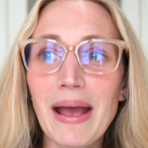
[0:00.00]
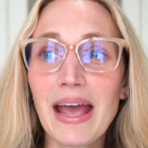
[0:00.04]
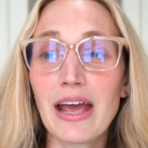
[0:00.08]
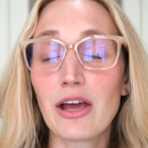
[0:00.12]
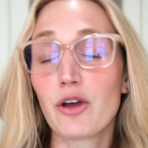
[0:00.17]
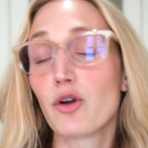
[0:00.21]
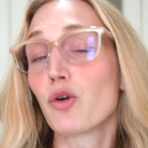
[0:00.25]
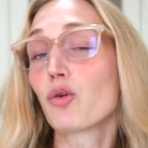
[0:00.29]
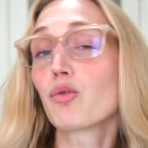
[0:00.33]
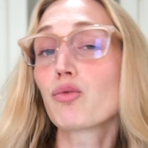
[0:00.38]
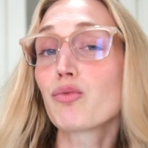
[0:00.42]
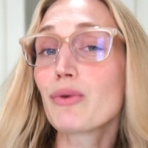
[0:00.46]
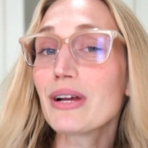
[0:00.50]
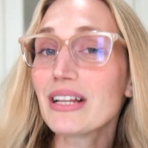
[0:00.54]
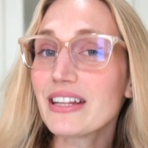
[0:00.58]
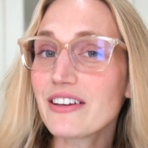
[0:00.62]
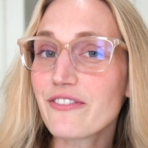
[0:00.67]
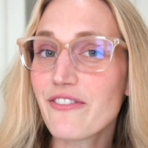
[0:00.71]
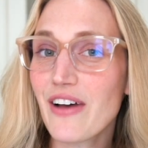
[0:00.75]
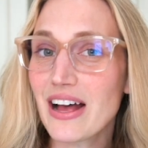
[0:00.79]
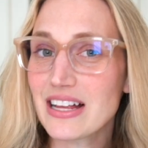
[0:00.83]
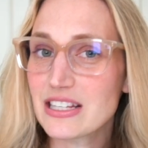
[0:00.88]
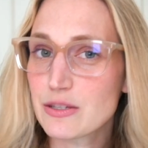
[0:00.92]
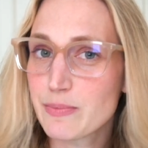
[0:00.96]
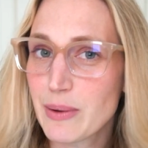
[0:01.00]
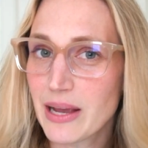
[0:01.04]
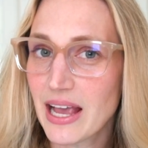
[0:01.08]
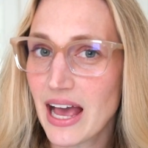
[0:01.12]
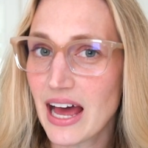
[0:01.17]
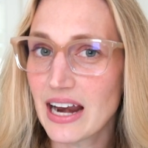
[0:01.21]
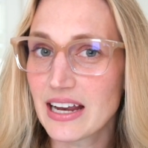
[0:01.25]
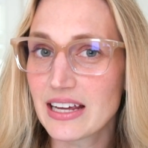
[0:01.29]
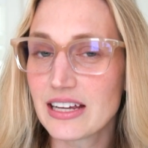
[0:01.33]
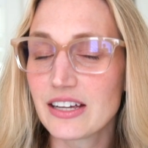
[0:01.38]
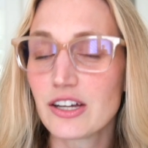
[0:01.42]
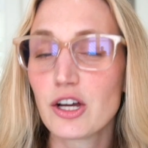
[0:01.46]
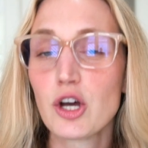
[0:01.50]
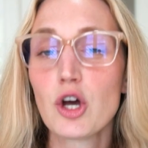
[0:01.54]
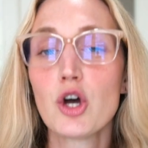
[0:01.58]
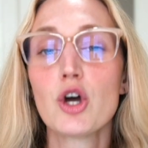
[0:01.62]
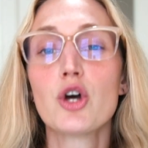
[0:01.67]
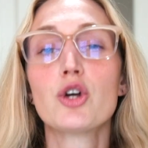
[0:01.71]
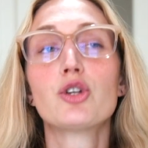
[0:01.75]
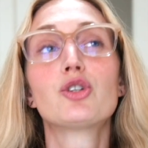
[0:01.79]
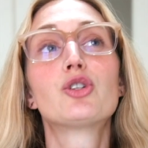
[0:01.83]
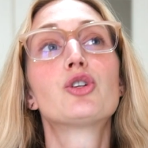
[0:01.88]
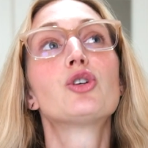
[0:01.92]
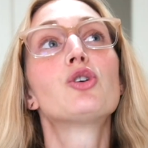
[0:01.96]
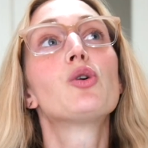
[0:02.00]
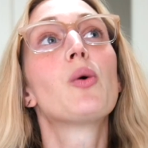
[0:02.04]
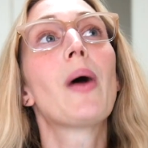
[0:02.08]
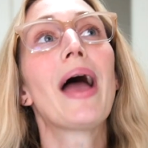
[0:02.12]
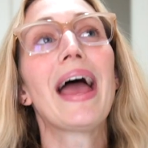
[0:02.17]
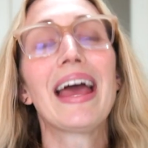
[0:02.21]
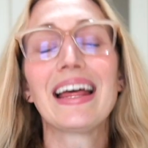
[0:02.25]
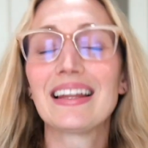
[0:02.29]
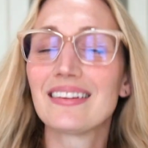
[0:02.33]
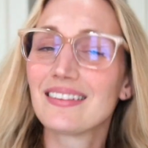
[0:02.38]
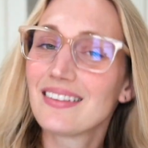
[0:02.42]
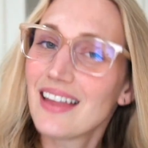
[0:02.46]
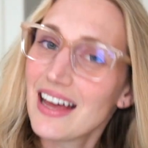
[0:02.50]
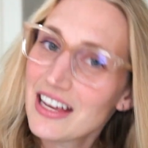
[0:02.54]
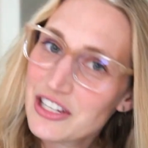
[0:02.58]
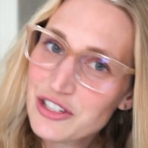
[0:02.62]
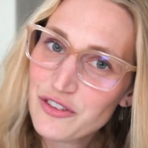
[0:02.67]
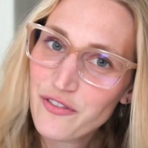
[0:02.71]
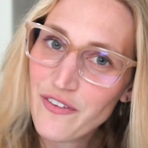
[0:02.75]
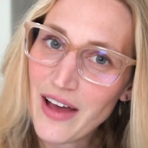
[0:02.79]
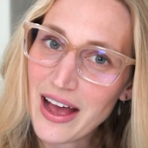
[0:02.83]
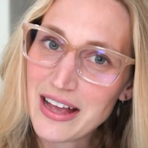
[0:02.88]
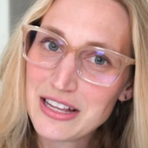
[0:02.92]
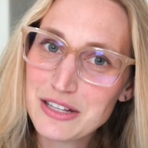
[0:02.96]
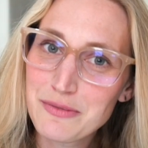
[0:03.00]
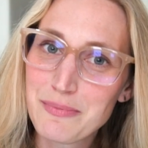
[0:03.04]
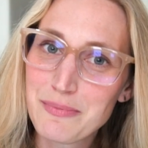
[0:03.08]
a really fat spaghetti to a less fat